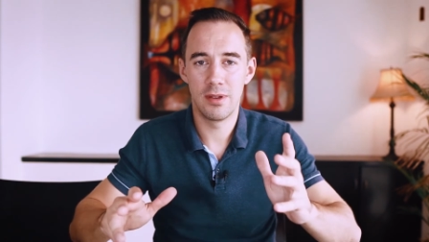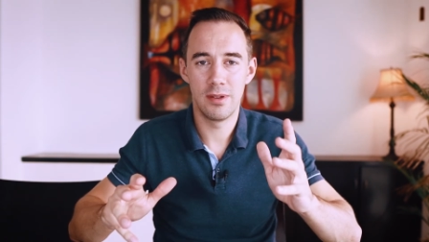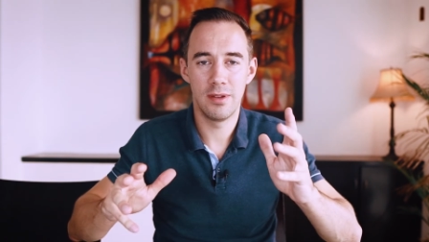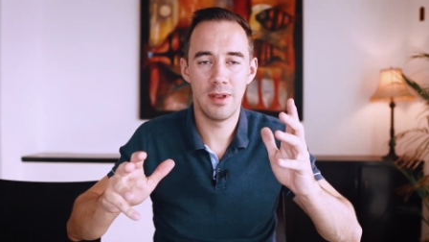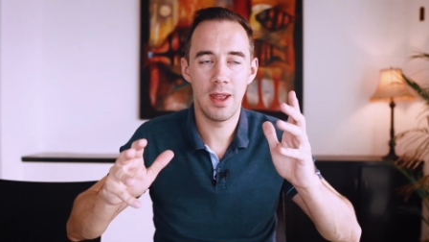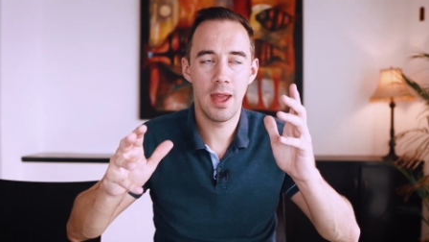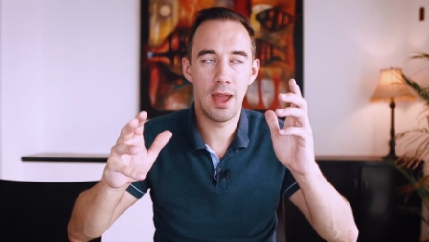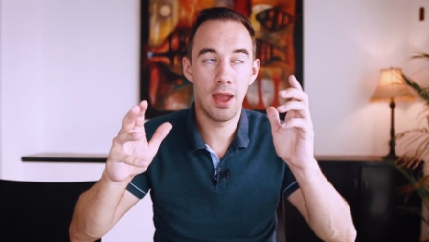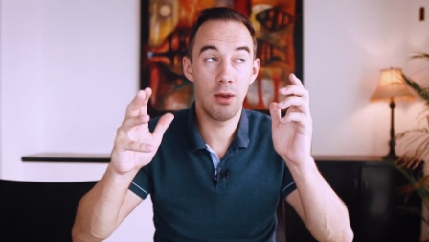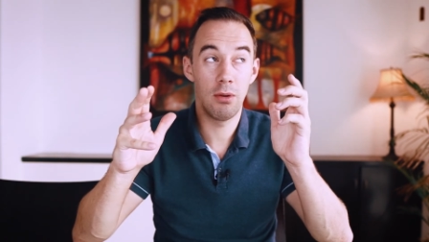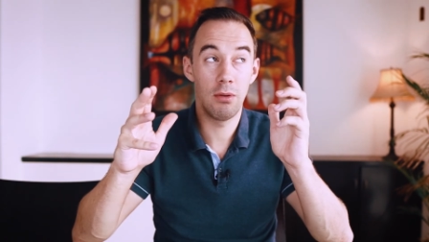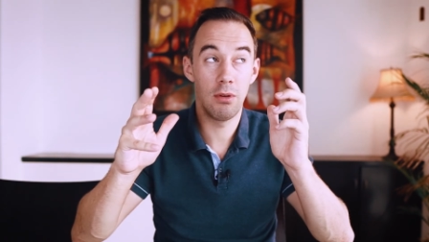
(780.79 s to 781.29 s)

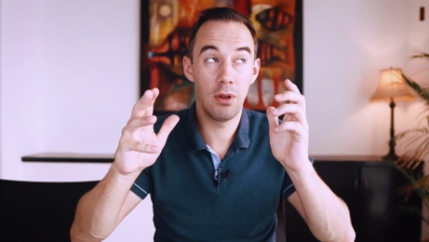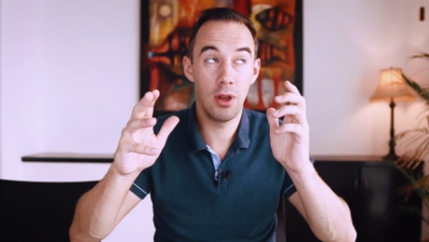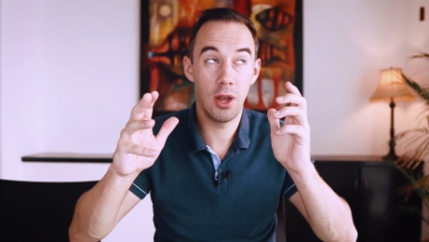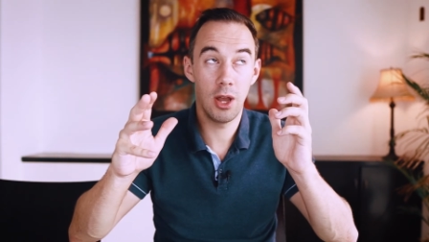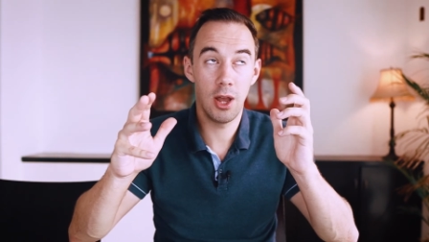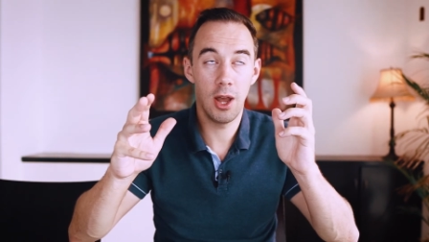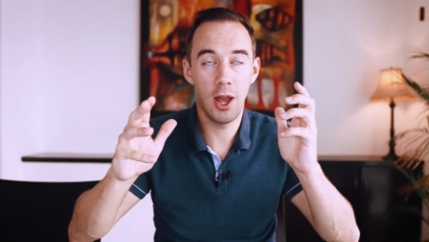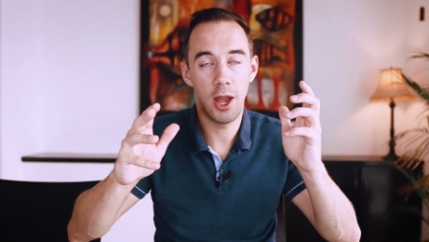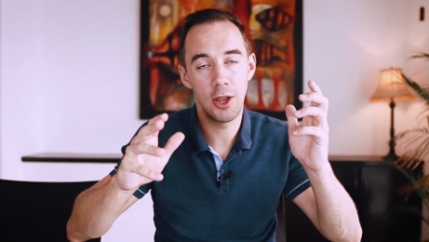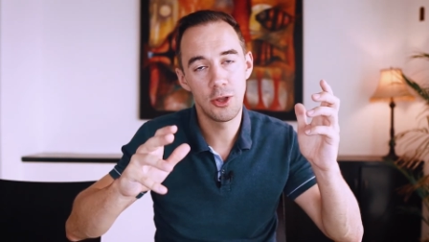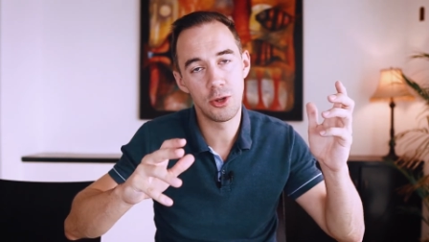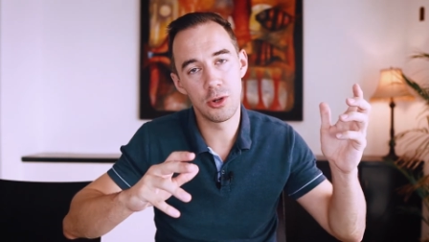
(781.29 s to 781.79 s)
Now,
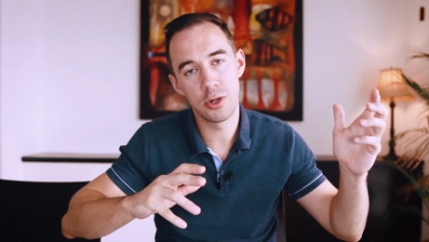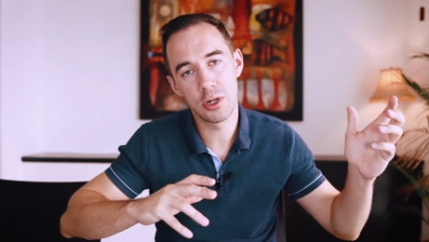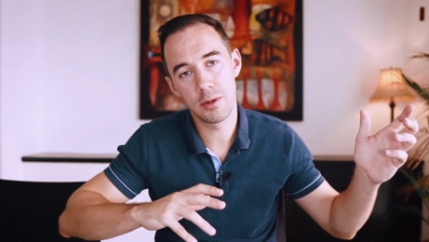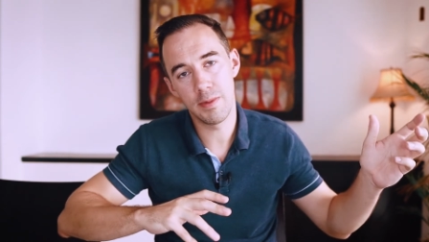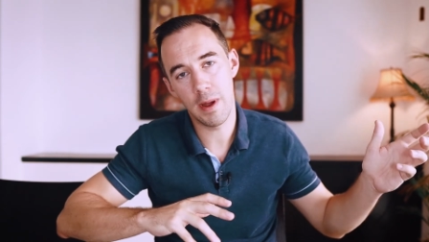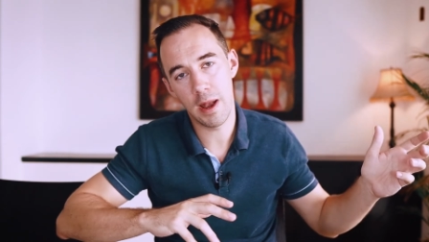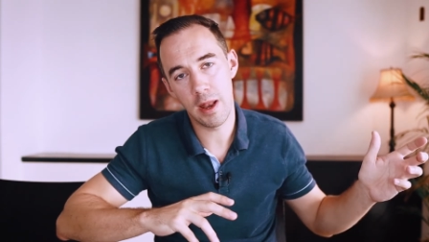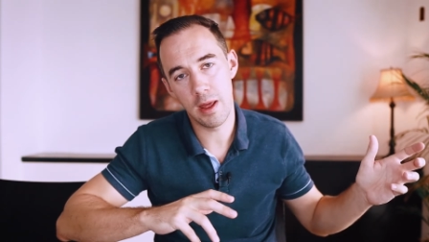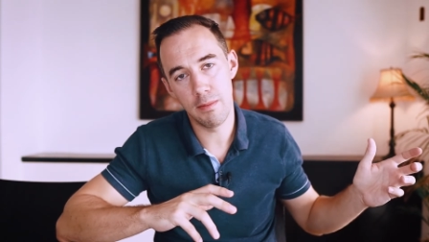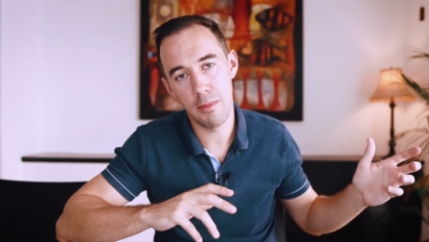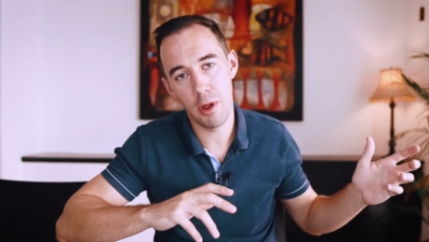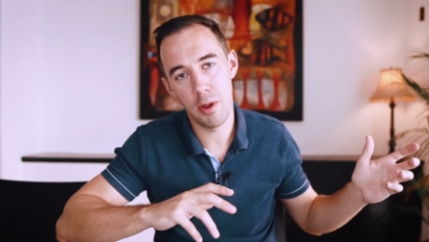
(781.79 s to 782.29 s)
I talked
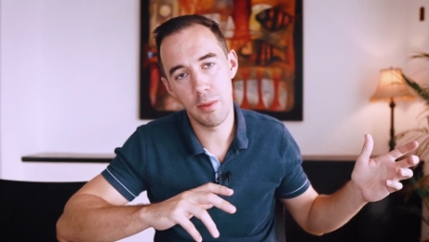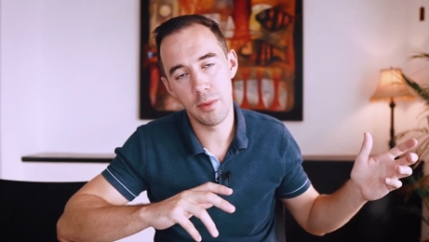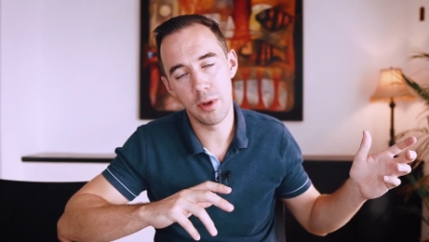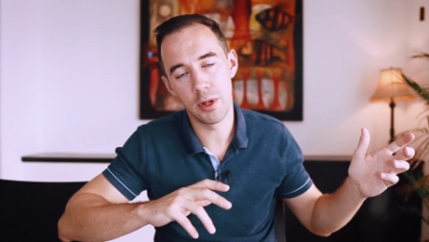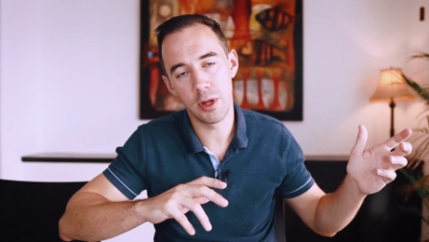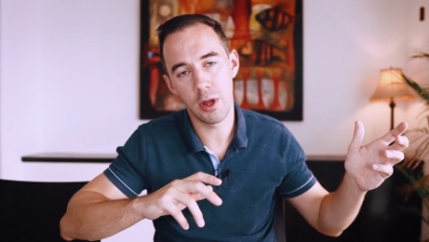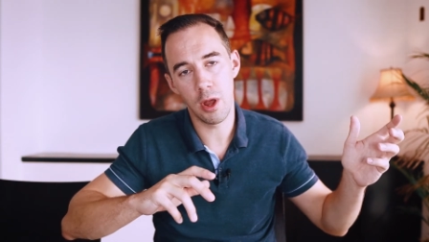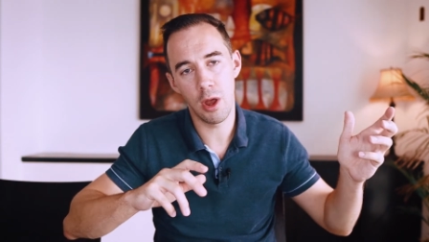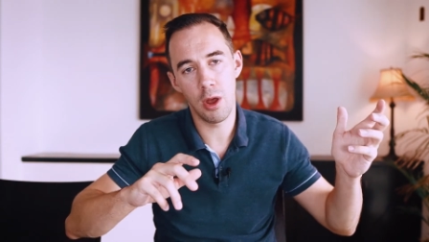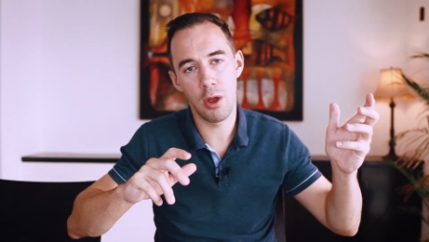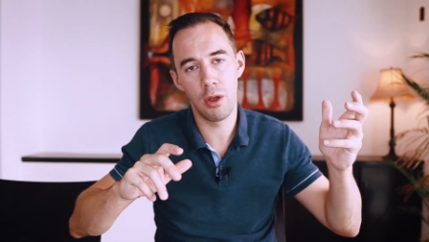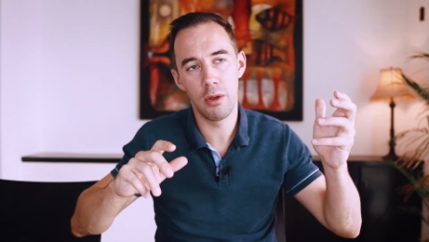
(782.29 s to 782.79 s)
about it a moment
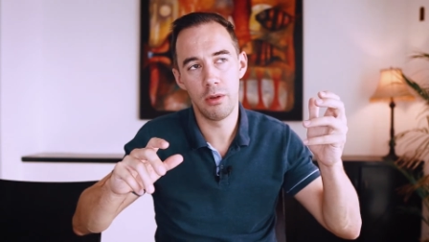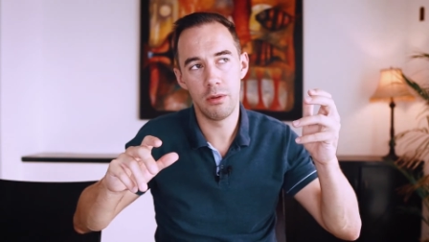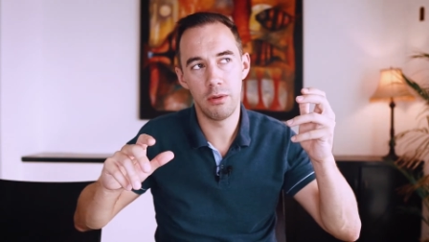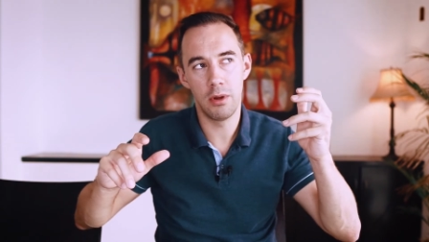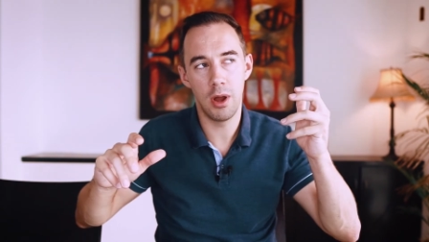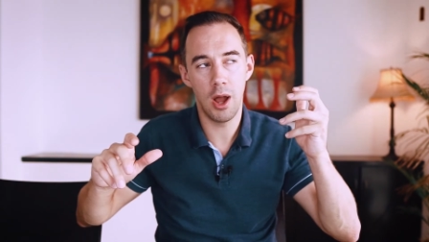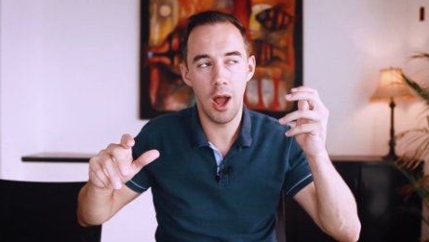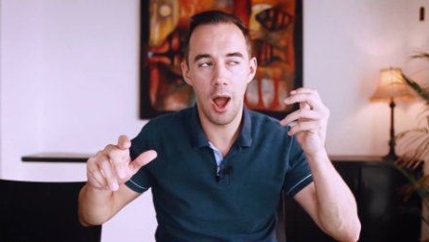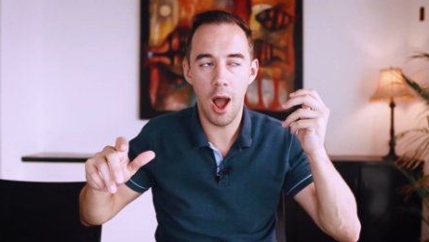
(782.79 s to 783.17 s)
ago.